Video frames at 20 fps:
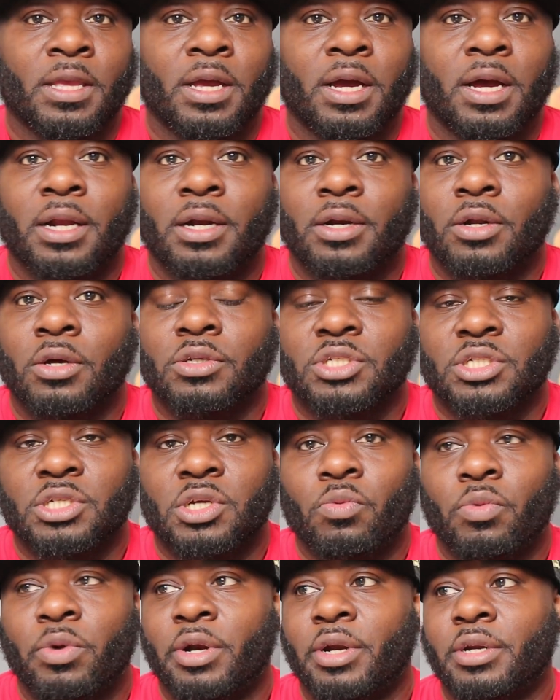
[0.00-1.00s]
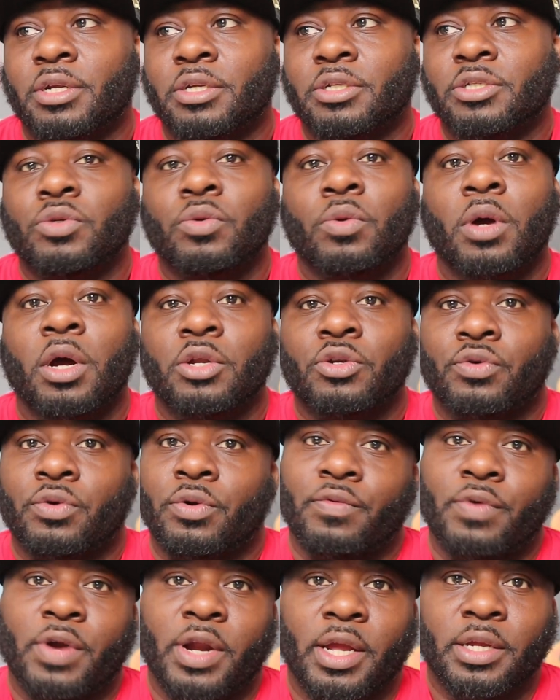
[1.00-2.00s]
I don't know, somewhere in the two
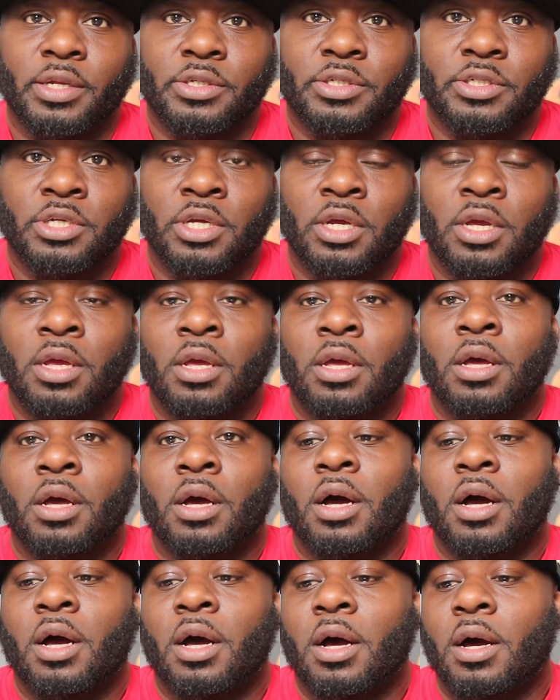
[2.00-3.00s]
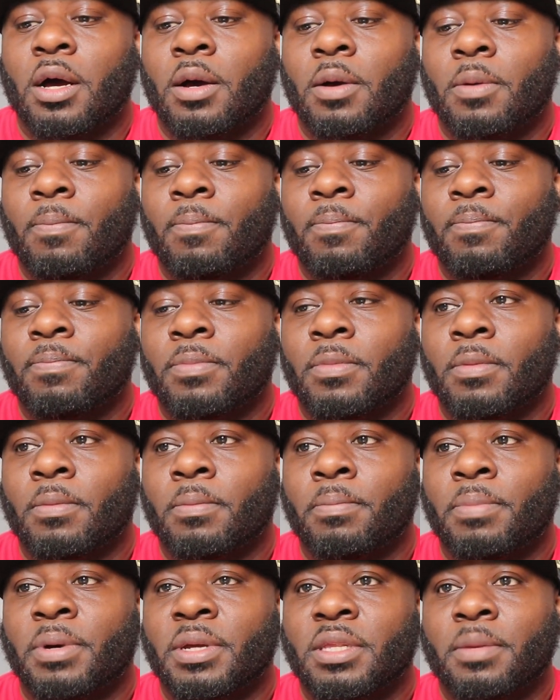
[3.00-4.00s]
hundred range. Um,
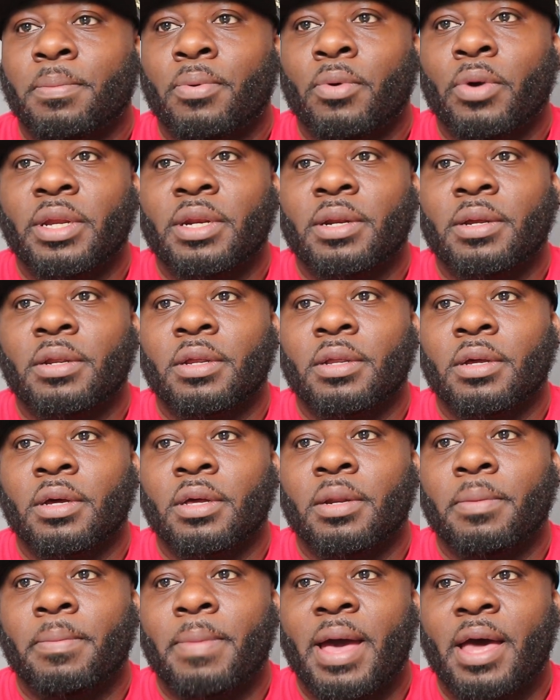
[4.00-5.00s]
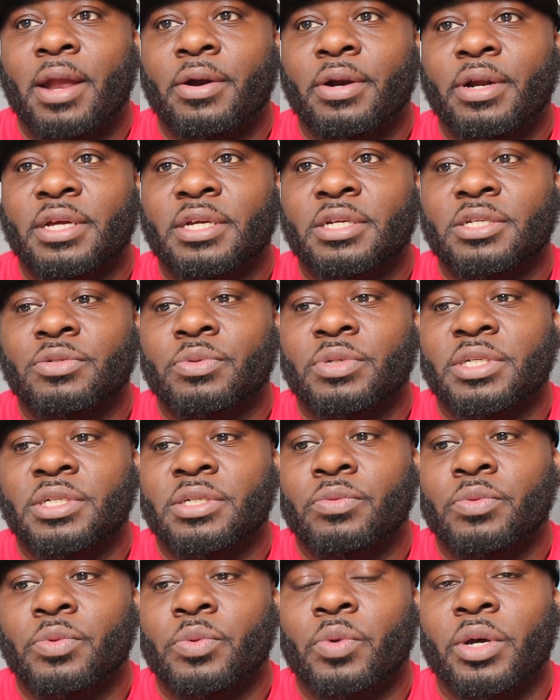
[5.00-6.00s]
But the point of, of the matter is
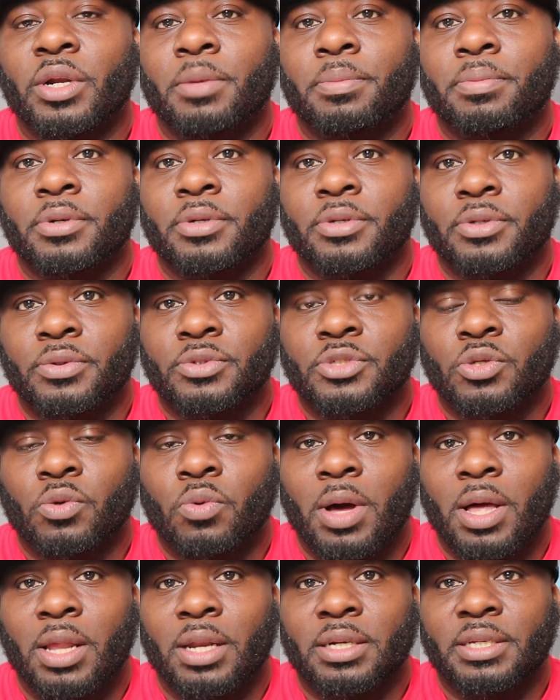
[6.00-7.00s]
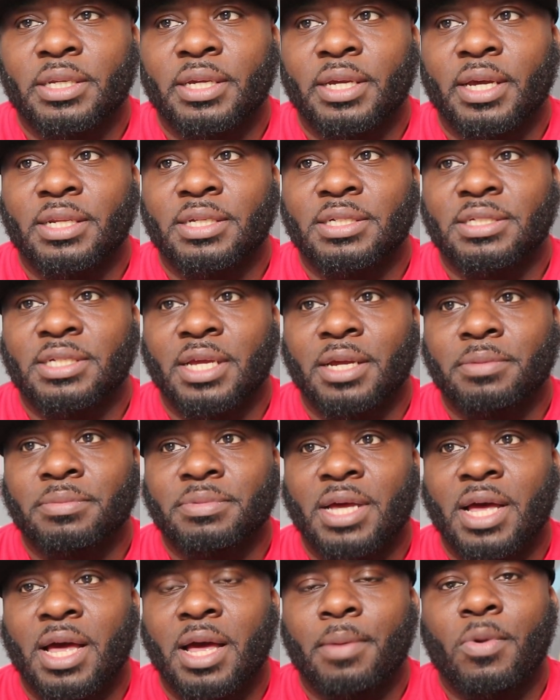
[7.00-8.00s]
we, we want to produce quality, at the same
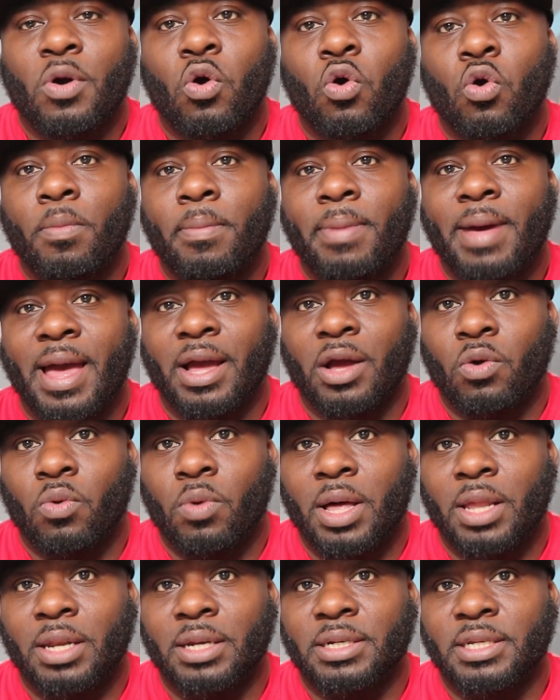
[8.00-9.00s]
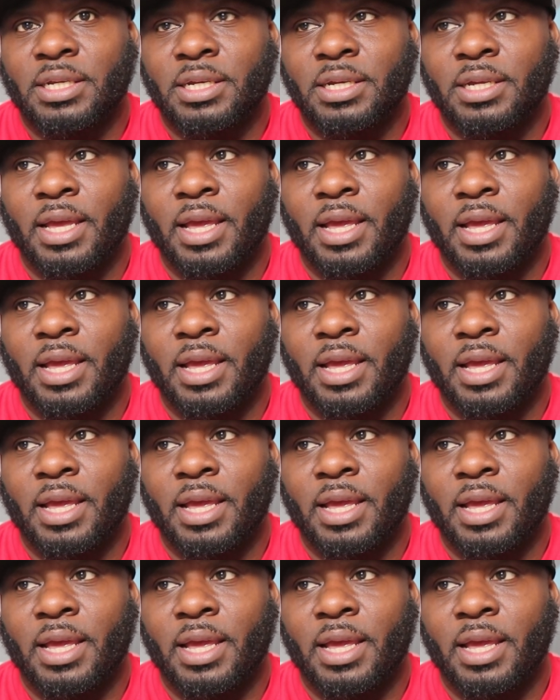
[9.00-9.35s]
time hold back quality,